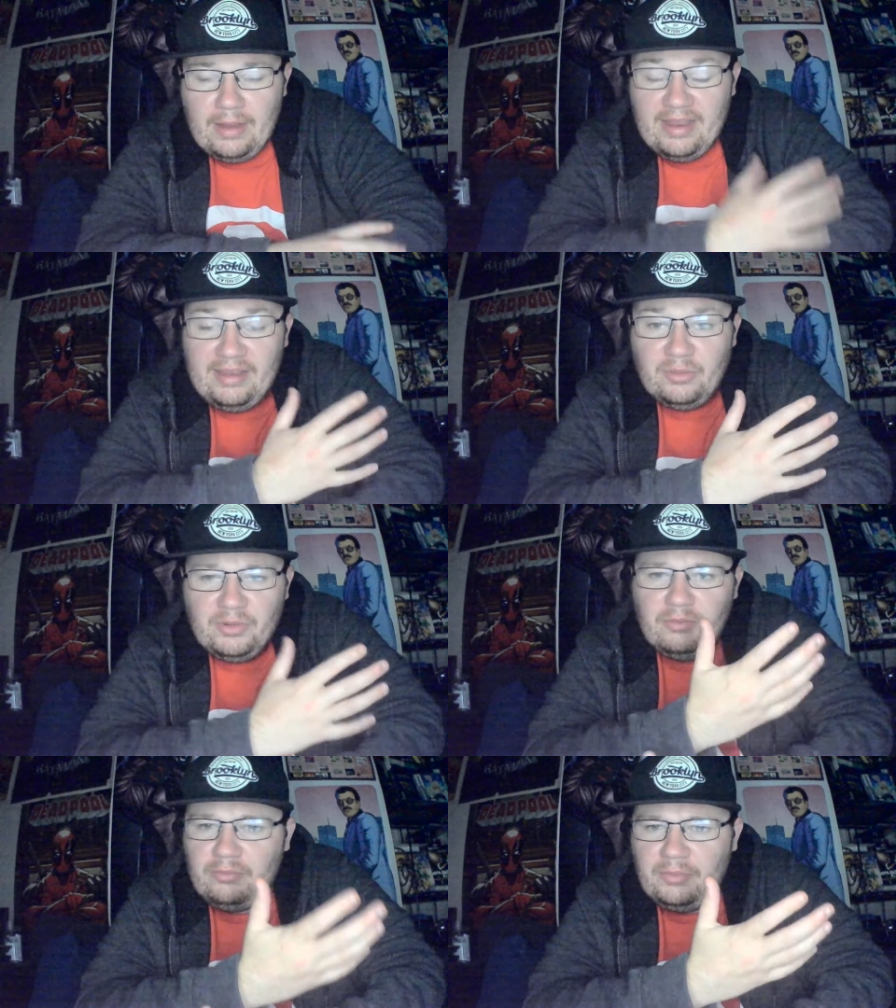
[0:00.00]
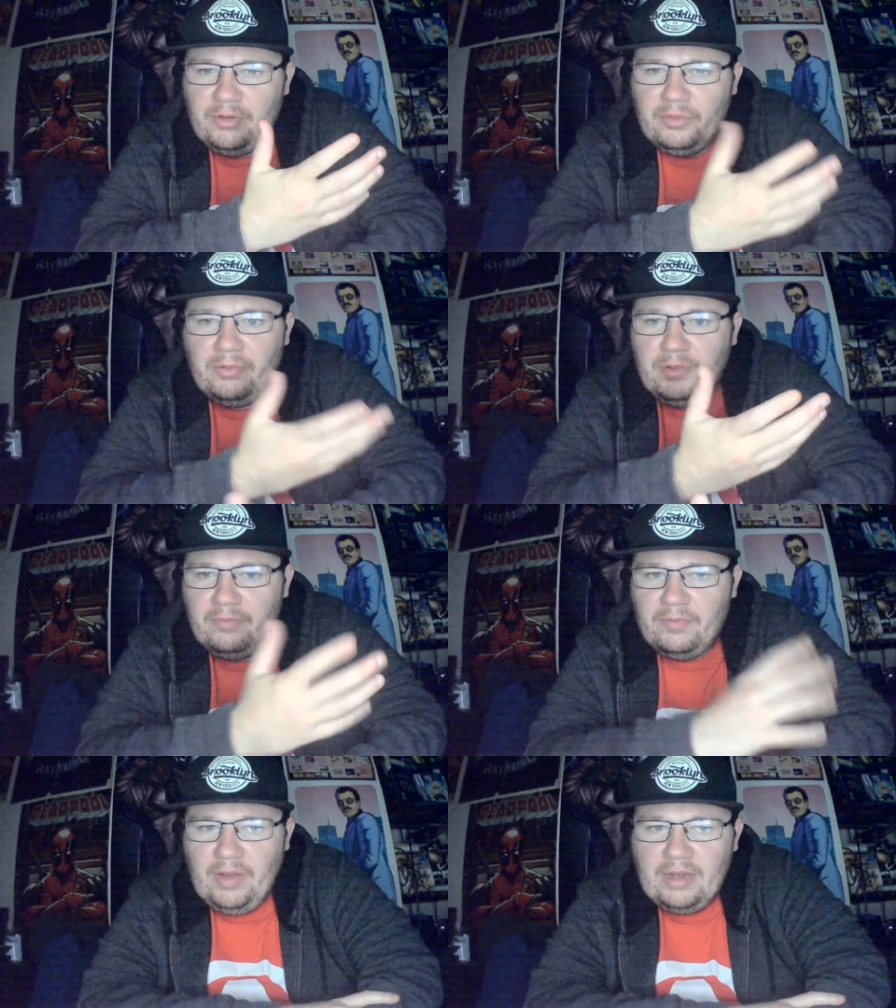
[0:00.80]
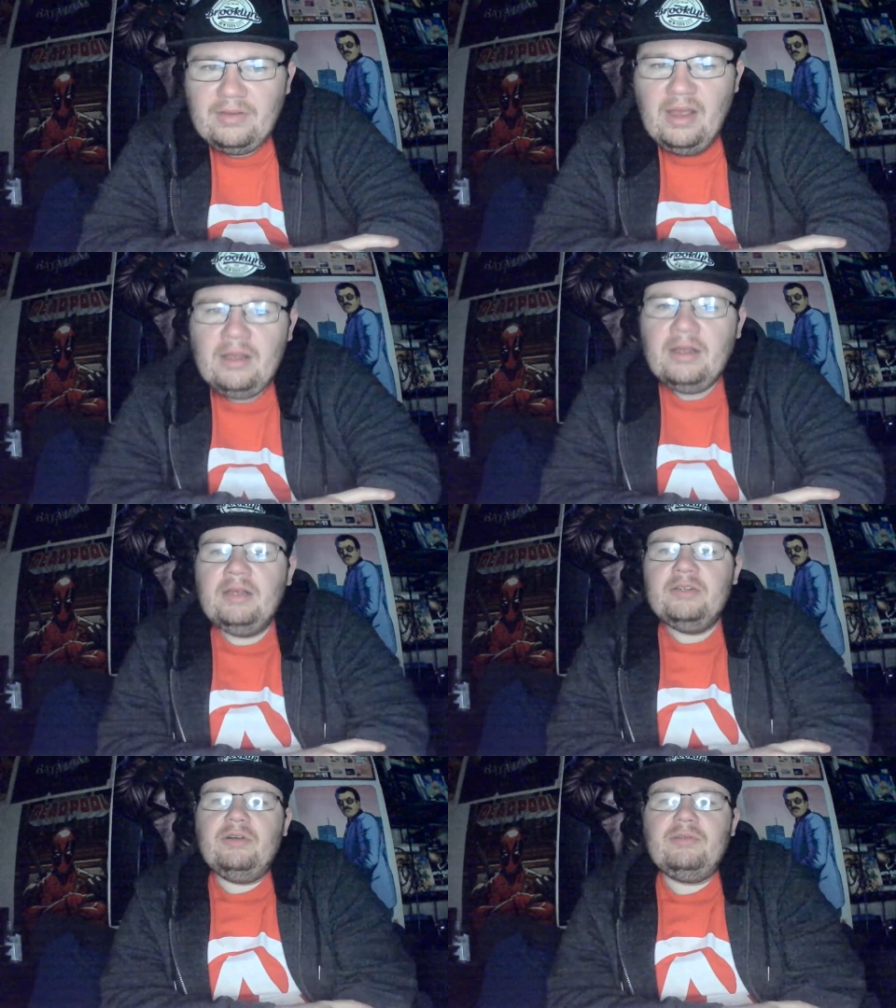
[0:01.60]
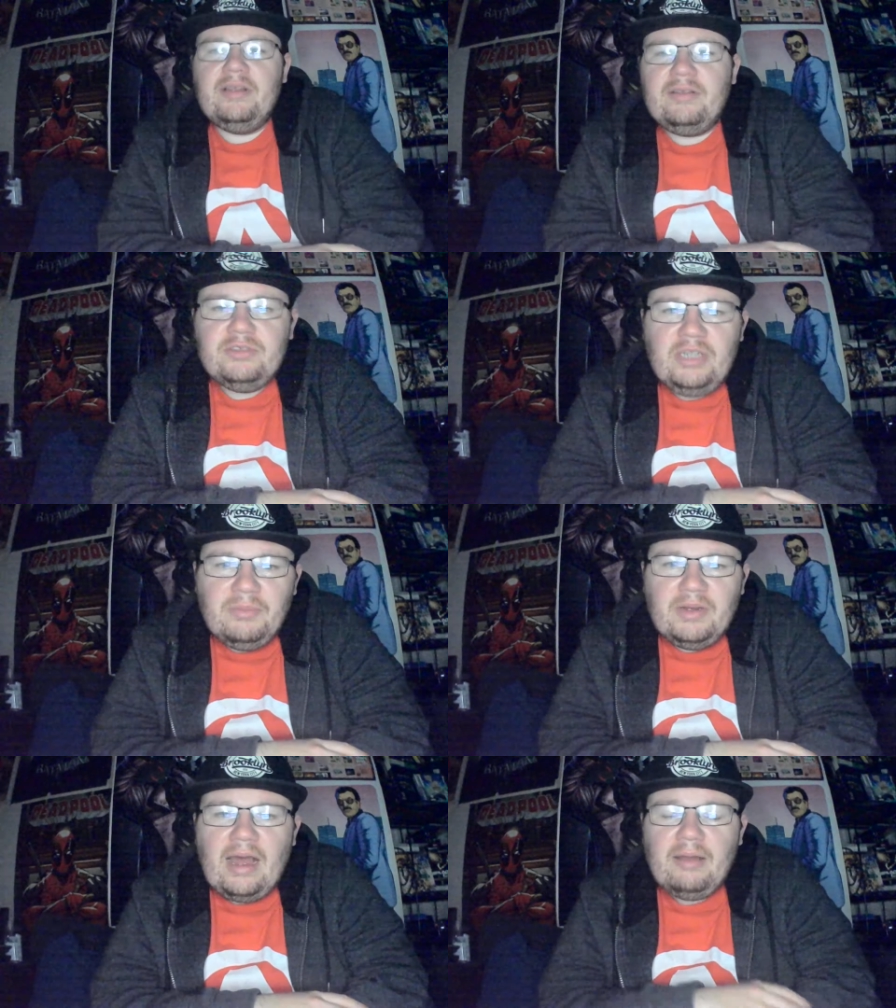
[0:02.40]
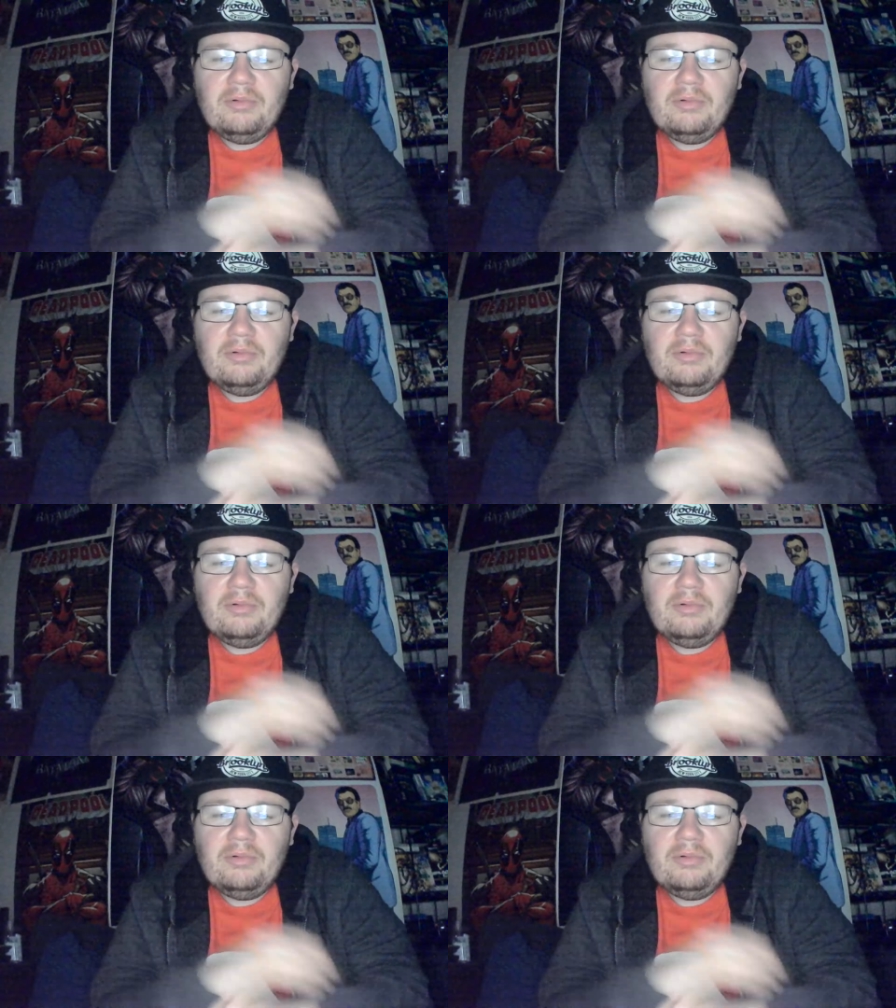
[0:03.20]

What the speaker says: AEW, WWE for that. So, ladies and gentlemen, I